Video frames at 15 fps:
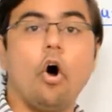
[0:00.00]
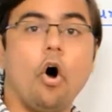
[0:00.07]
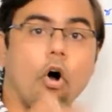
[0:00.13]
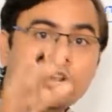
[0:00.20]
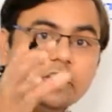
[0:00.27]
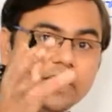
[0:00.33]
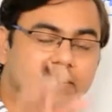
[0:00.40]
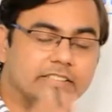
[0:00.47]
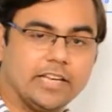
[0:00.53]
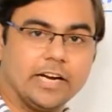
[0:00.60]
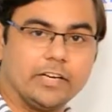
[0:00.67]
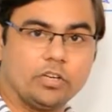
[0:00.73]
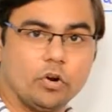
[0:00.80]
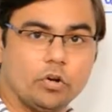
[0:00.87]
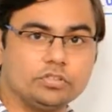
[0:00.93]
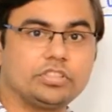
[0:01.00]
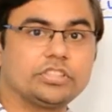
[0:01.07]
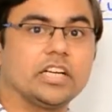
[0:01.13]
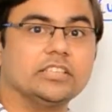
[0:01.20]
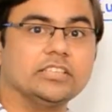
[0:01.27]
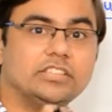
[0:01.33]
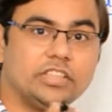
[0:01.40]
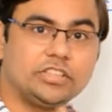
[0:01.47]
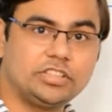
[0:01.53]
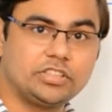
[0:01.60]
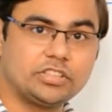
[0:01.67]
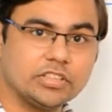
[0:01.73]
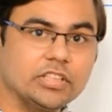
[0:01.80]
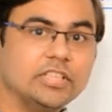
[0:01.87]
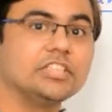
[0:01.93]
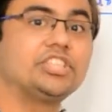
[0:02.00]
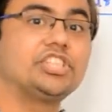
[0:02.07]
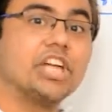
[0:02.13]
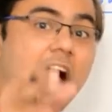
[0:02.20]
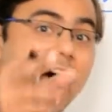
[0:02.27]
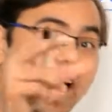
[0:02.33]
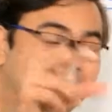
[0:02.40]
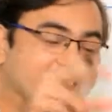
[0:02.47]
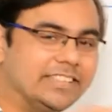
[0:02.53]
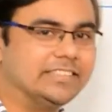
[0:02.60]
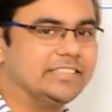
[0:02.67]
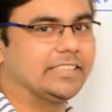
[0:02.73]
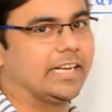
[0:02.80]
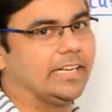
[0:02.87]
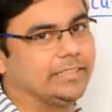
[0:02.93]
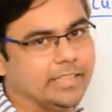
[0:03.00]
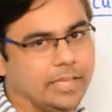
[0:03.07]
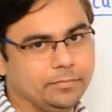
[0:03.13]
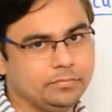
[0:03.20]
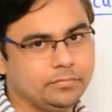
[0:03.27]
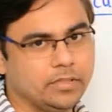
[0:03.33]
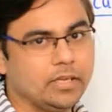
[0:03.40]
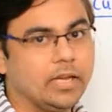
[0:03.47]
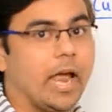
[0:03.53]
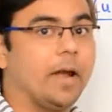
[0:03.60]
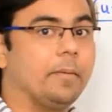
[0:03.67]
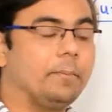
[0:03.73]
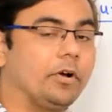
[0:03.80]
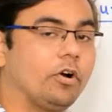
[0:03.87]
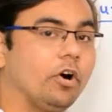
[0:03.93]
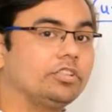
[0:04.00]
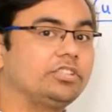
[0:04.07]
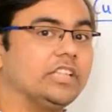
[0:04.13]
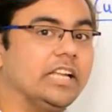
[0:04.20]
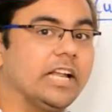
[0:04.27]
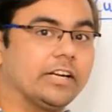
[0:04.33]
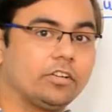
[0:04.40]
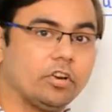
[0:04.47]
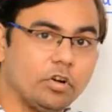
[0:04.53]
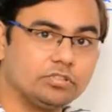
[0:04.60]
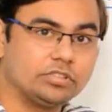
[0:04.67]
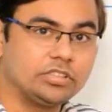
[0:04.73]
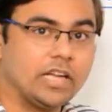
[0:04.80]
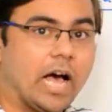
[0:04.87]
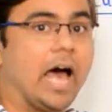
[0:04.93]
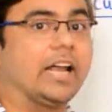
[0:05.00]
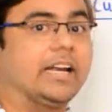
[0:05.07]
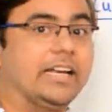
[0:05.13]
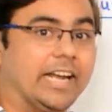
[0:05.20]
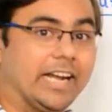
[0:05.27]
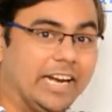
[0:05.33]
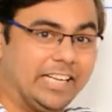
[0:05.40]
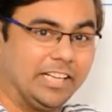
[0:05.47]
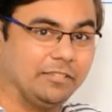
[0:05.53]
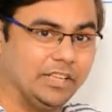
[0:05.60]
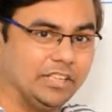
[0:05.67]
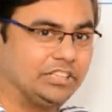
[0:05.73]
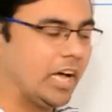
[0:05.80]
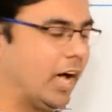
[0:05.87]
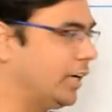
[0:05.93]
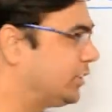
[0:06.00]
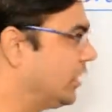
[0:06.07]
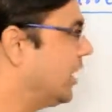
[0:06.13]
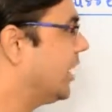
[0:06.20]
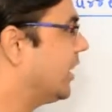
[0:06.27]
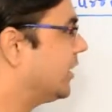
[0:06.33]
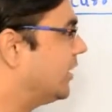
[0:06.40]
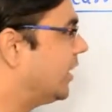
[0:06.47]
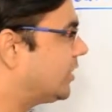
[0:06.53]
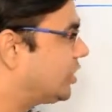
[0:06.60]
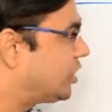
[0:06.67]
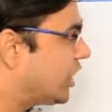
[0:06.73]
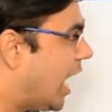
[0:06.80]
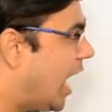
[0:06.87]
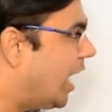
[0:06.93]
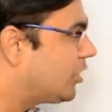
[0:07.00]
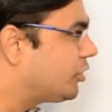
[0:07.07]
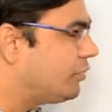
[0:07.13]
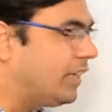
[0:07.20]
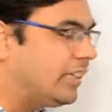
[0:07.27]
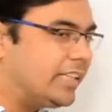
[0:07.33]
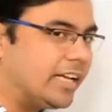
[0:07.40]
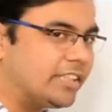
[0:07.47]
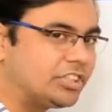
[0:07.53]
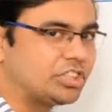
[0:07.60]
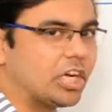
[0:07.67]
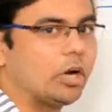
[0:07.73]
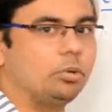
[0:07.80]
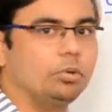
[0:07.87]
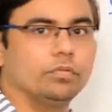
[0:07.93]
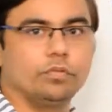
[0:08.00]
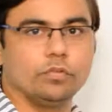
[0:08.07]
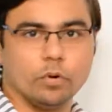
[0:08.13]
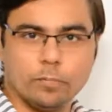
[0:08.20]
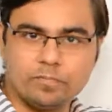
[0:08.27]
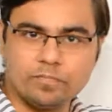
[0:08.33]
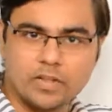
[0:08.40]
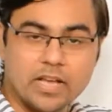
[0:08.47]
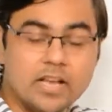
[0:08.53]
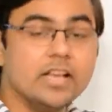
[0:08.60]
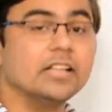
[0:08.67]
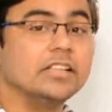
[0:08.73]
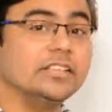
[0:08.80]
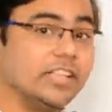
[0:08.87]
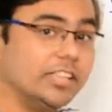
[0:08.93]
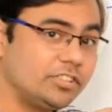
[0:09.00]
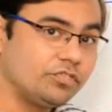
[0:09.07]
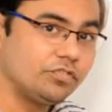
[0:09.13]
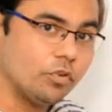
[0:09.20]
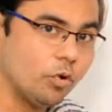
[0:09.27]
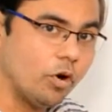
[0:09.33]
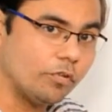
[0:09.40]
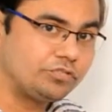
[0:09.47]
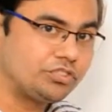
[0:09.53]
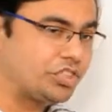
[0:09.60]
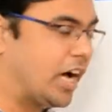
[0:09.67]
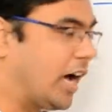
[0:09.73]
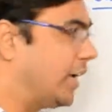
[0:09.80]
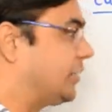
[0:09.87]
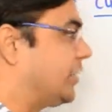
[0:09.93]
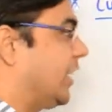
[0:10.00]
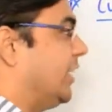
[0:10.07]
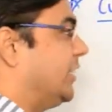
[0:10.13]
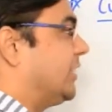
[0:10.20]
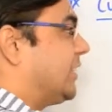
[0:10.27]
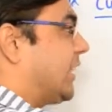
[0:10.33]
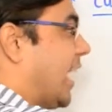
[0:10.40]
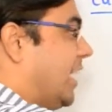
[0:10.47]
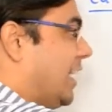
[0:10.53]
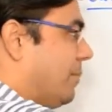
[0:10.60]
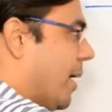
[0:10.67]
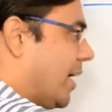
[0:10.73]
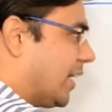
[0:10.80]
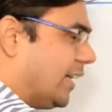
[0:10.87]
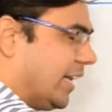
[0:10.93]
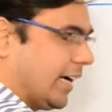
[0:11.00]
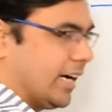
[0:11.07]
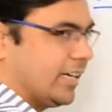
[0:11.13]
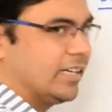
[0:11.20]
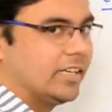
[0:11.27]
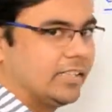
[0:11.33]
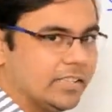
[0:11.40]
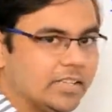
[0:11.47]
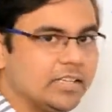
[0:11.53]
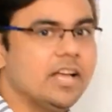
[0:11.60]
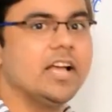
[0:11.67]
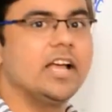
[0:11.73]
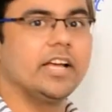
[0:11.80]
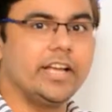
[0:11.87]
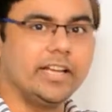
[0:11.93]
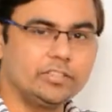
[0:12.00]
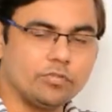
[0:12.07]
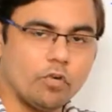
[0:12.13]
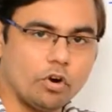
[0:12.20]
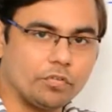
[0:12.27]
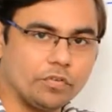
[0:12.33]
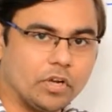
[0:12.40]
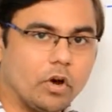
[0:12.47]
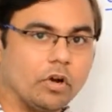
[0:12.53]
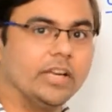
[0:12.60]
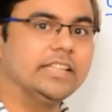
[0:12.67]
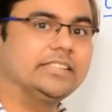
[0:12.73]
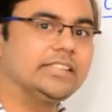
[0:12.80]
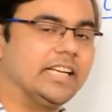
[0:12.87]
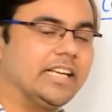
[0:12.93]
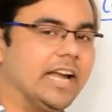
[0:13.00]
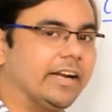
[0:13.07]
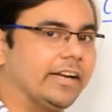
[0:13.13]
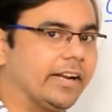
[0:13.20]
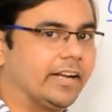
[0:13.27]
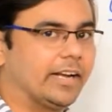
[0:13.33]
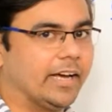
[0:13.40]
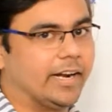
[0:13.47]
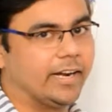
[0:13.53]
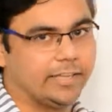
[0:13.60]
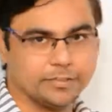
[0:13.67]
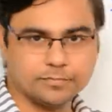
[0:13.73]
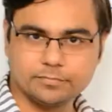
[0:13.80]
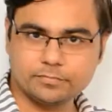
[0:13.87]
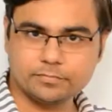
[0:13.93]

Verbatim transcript: All these electrons consist charge inside them and because electrons are negatively charged, the charge will then start to flow. This flow of charge inside a metallic conductor is what we call as electric current.